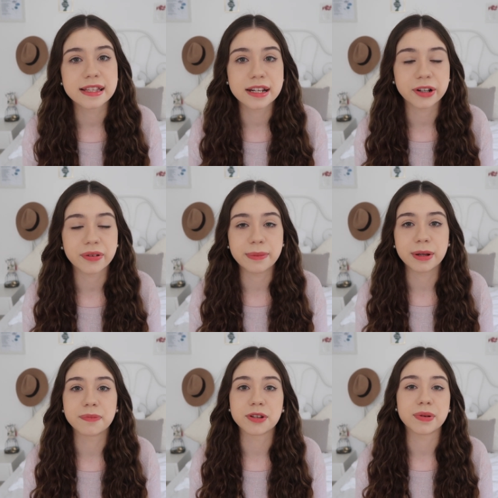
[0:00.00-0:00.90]
is an
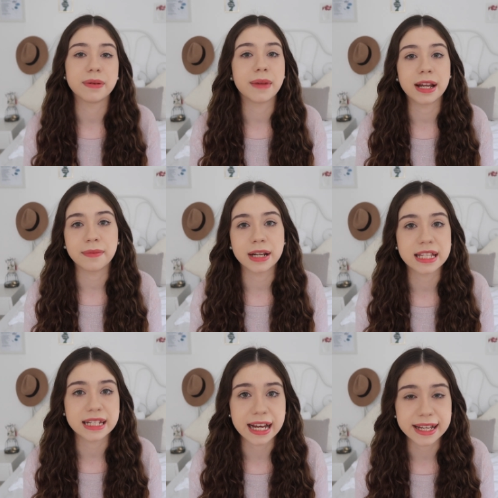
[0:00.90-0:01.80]
agreement between
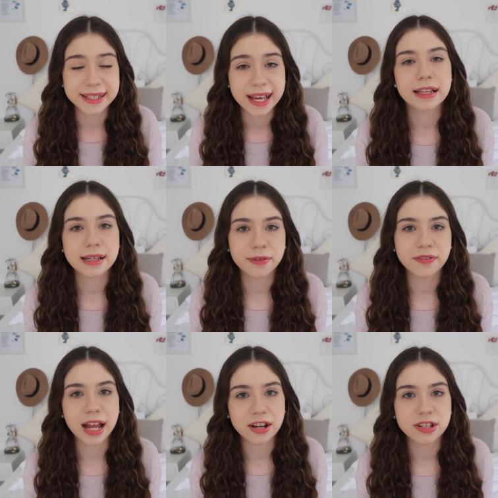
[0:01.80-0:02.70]
many states, and some
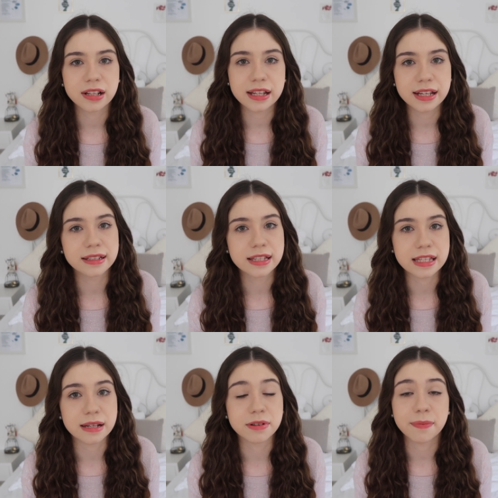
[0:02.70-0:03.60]
of the national legal
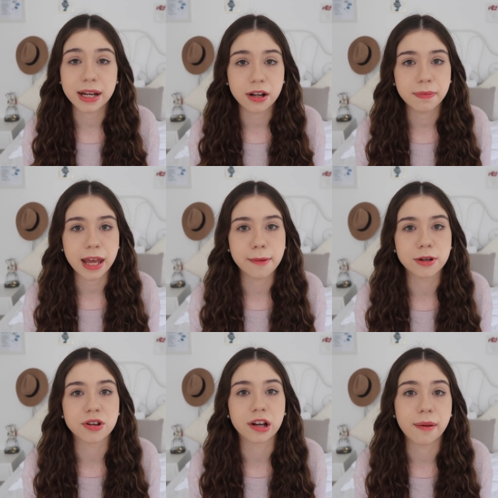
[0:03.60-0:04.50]
systems may not be
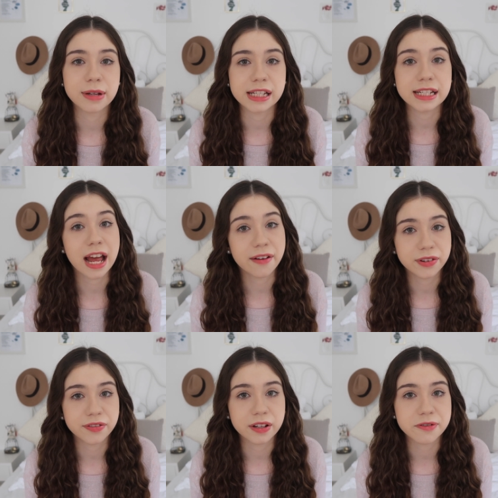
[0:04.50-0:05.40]
able to accommodate
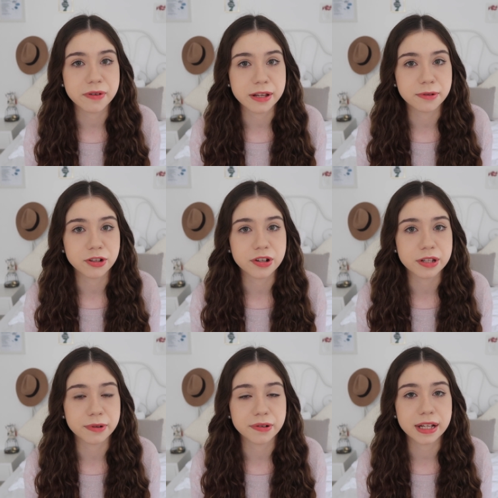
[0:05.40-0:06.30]
everything of Strasbourg
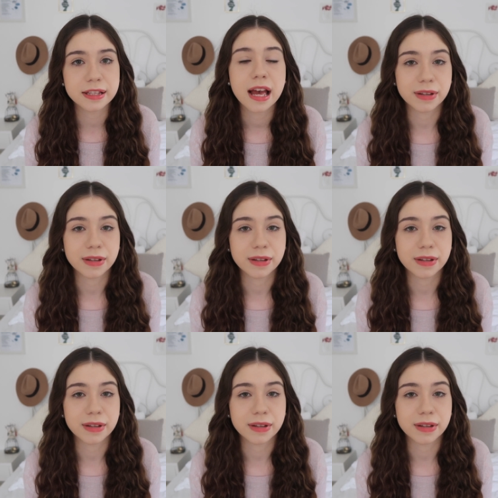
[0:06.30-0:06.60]
jurisprudence,